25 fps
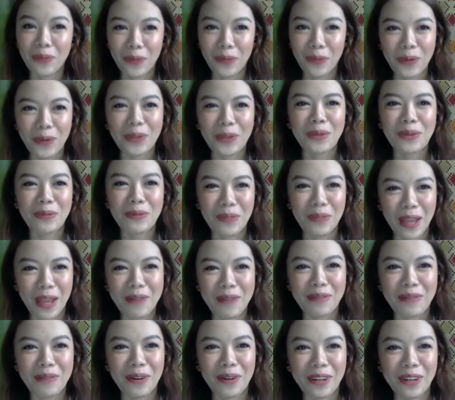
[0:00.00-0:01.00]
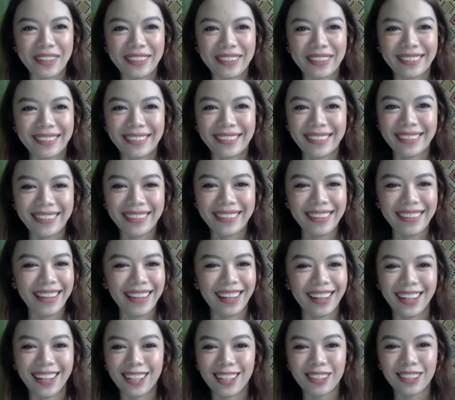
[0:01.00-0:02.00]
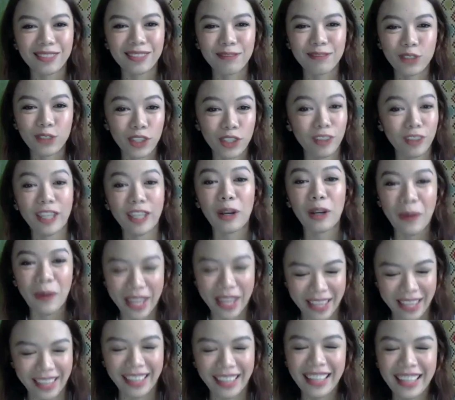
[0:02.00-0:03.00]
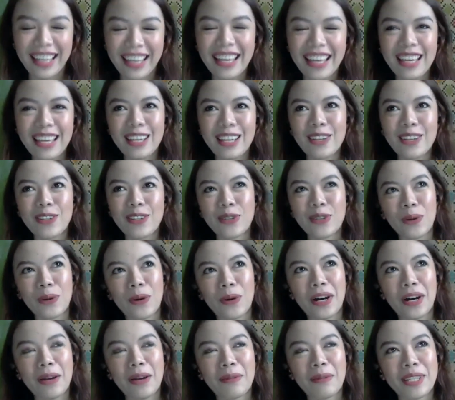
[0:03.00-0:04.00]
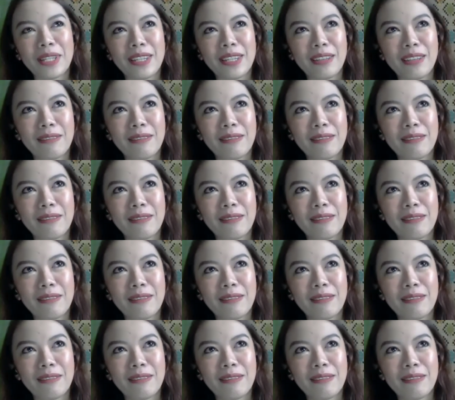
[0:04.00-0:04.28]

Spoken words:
fruit flavored liquid. So I wasn't